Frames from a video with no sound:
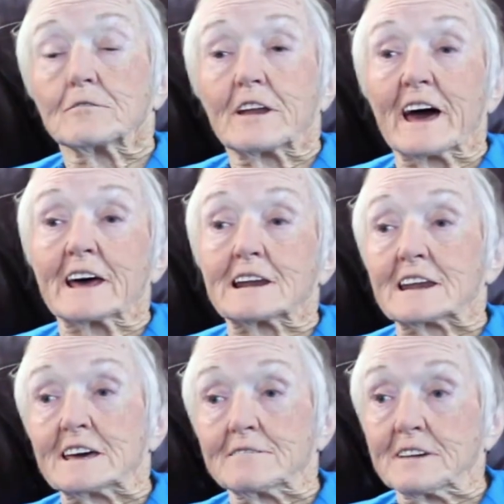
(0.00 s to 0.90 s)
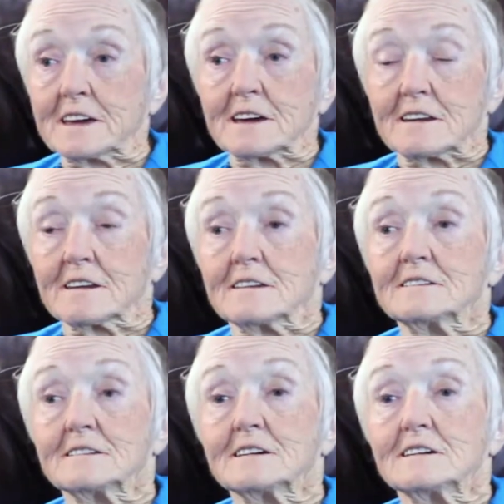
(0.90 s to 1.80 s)
their dad leaving and
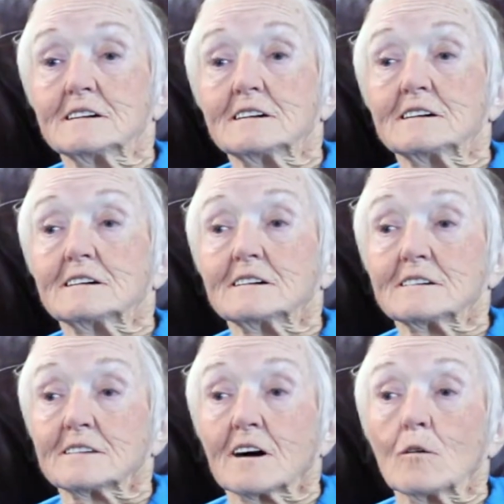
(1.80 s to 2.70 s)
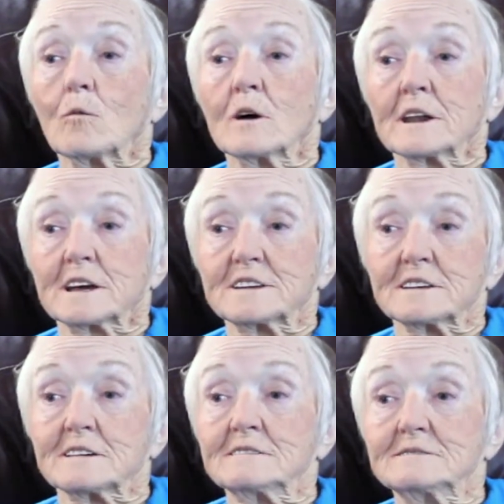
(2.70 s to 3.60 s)
not wanting
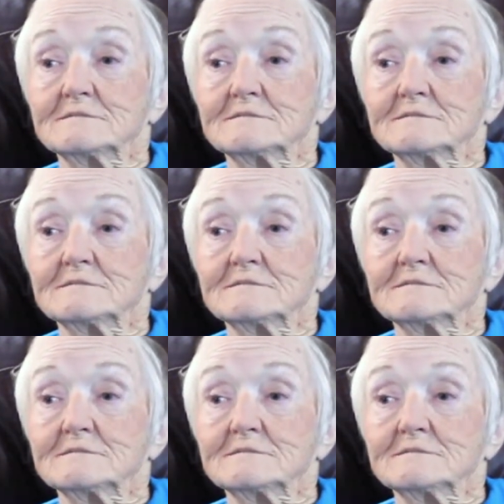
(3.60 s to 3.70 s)
to